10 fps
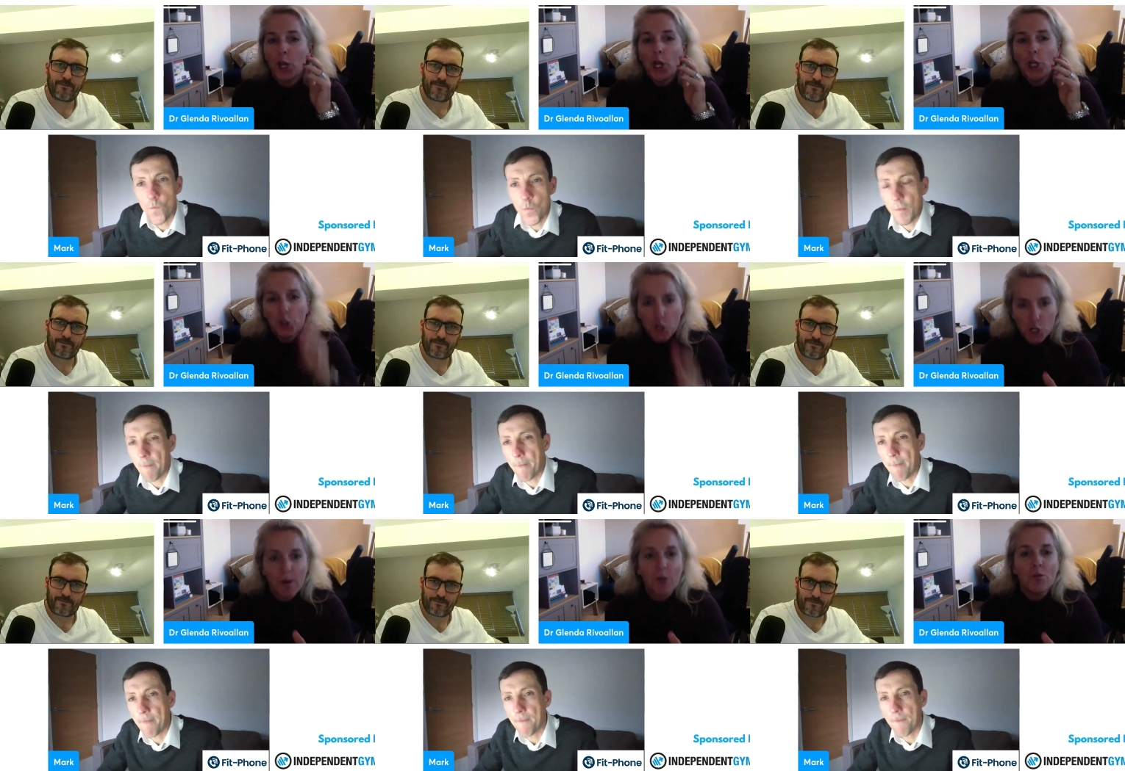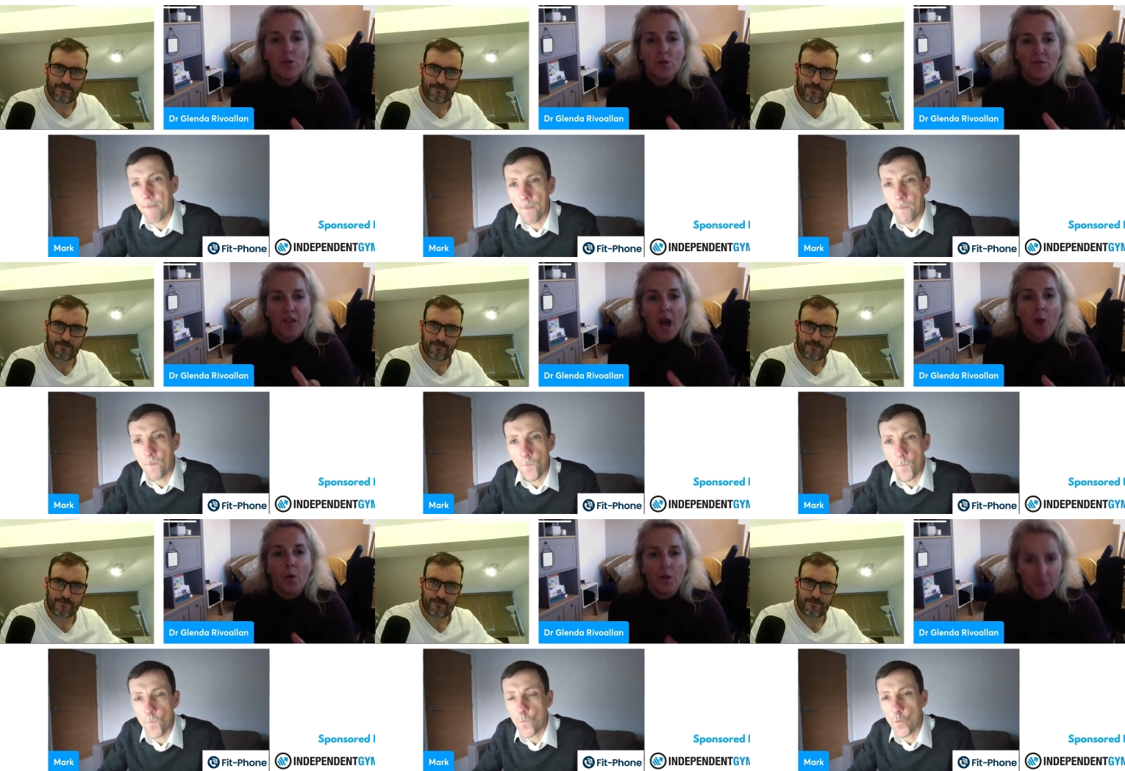Speaker 1: huge amounts of that
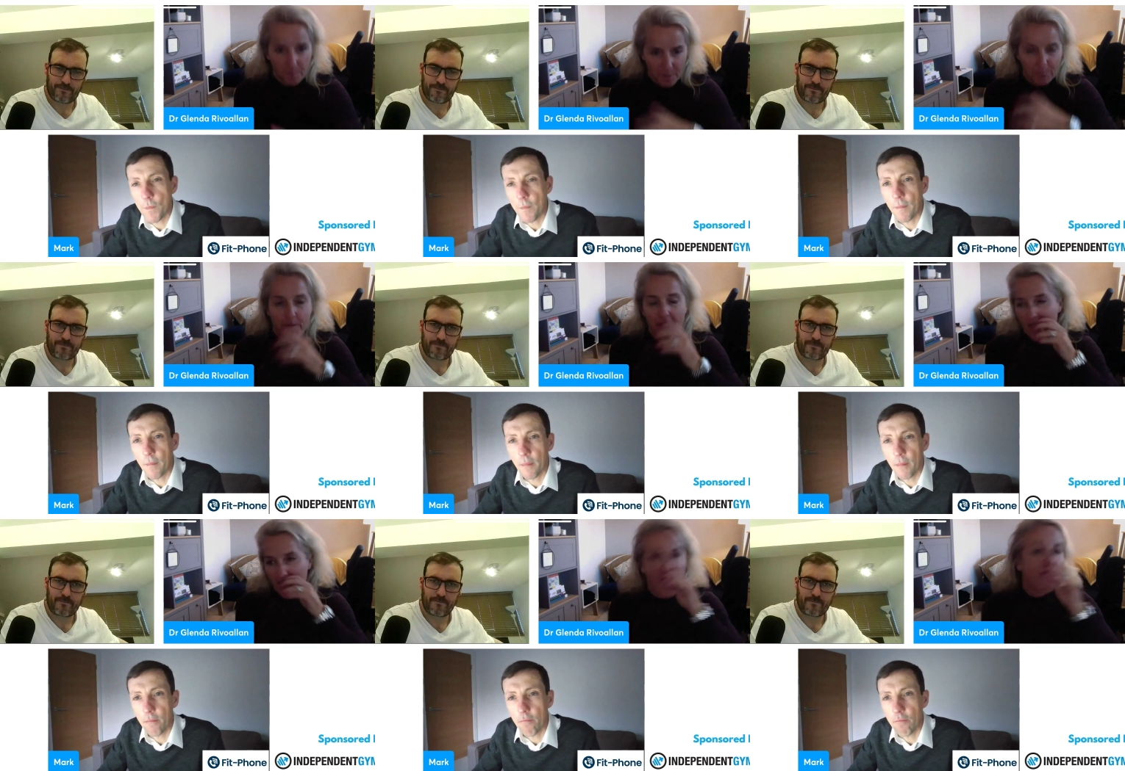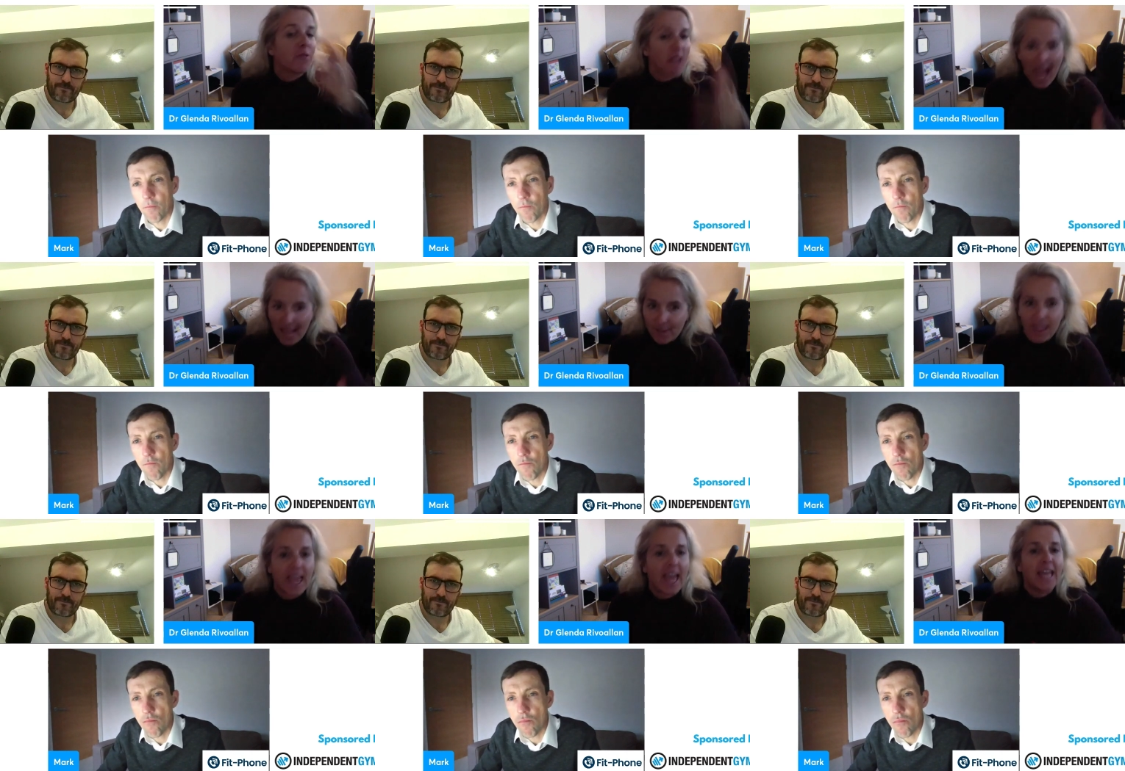with the uh, guys like Andy
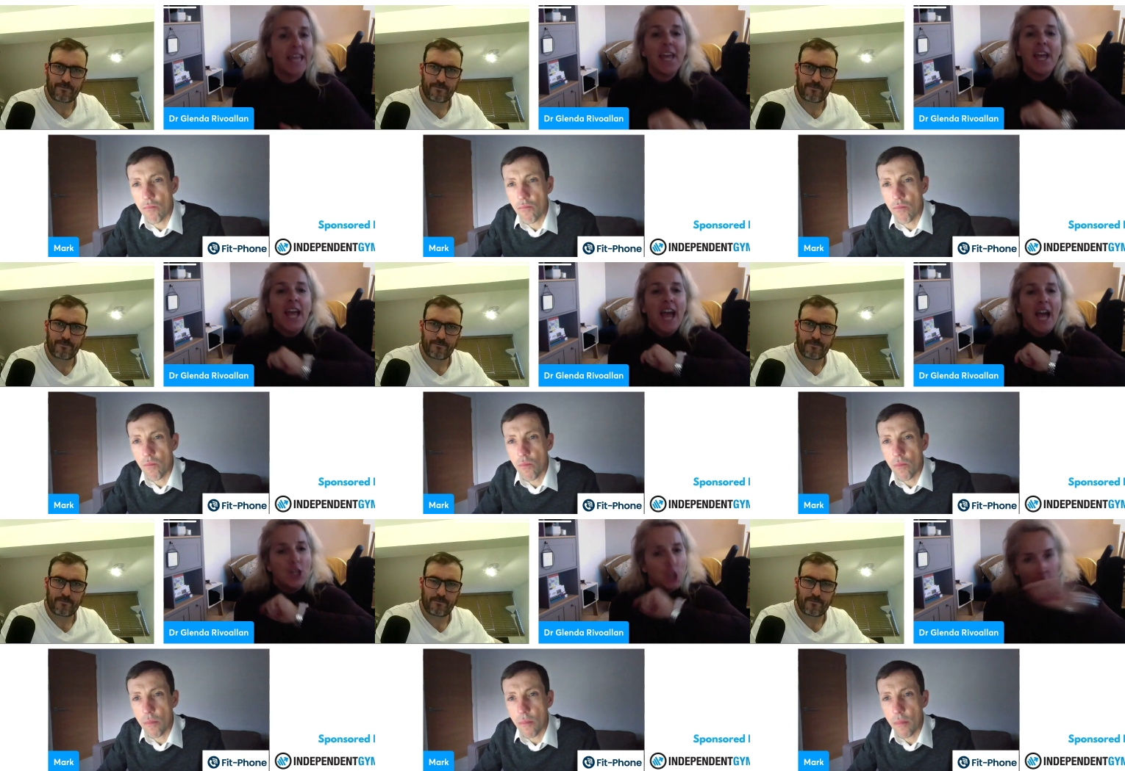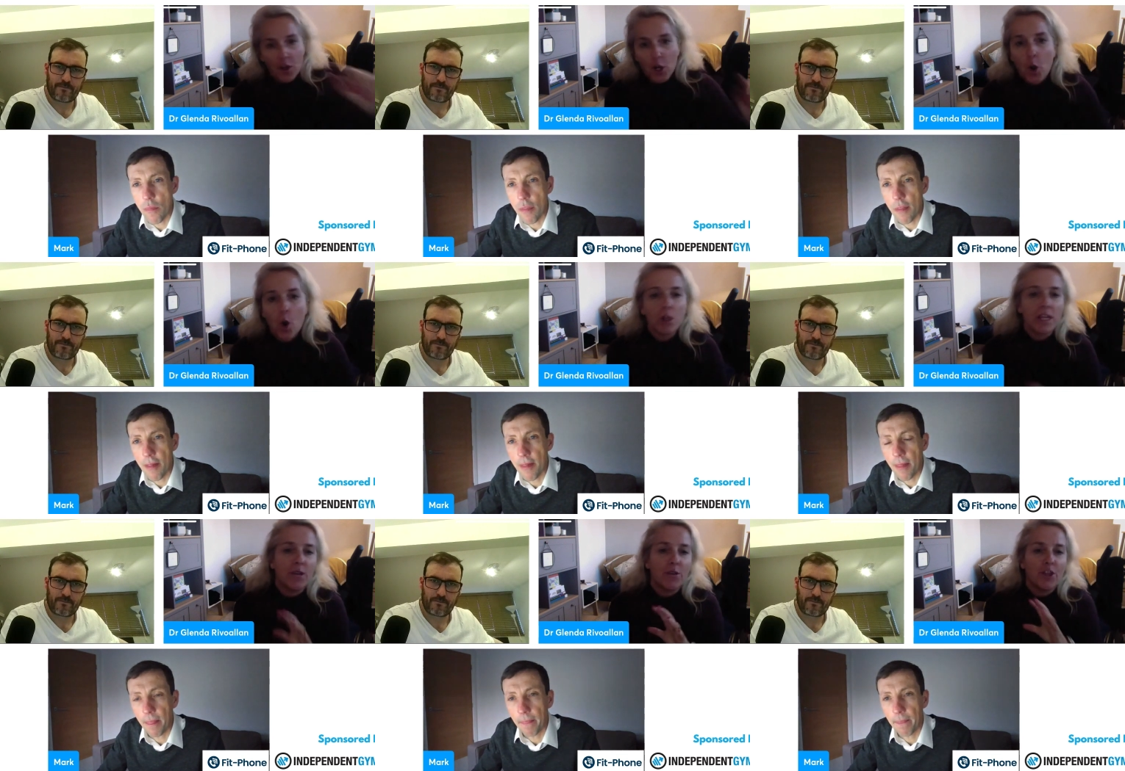King and your other
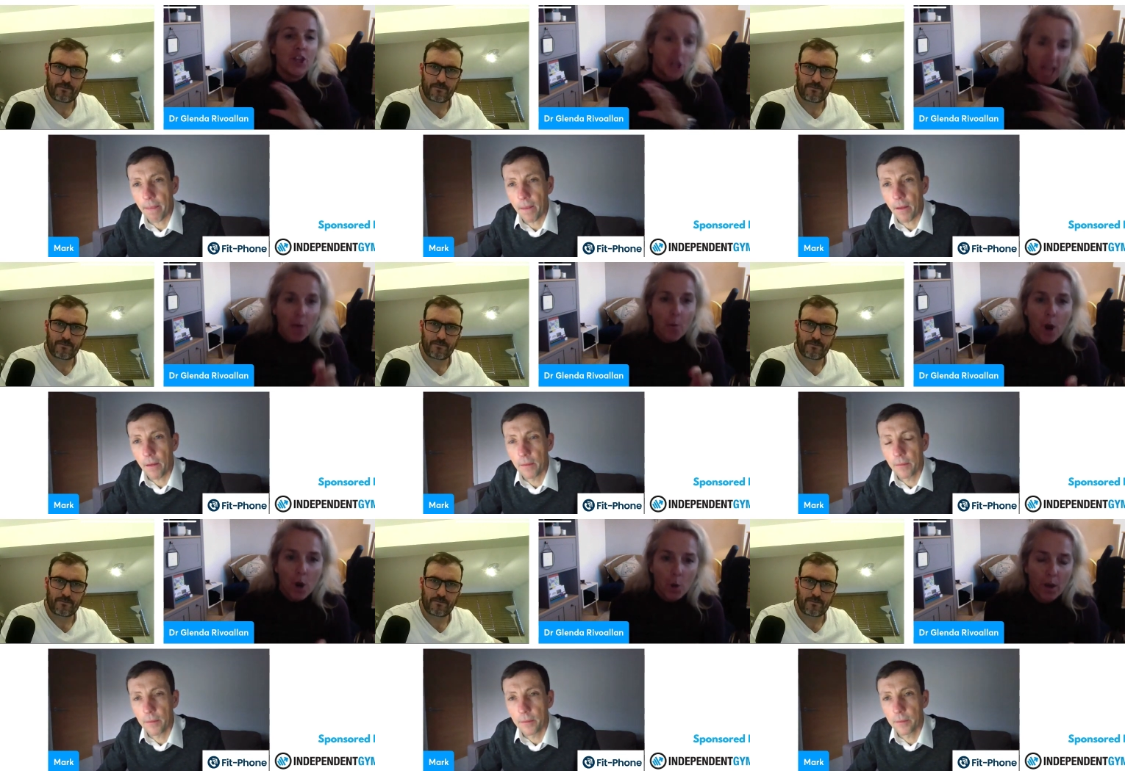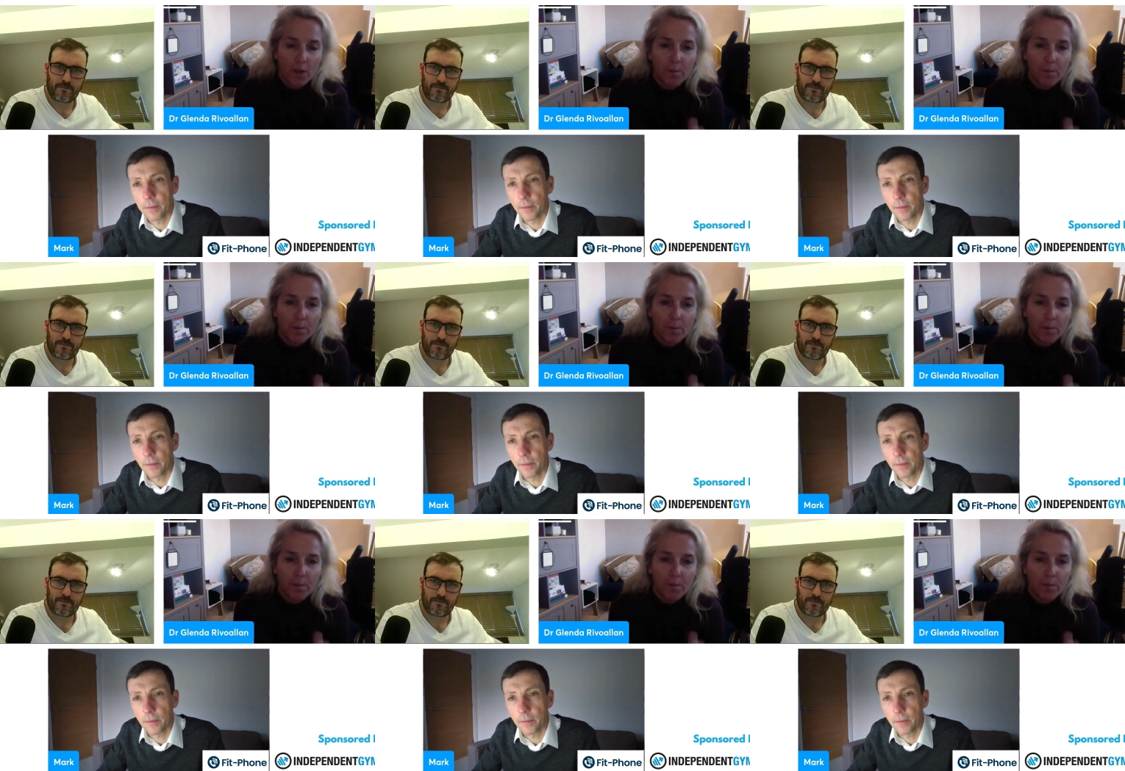colleagues that you network with,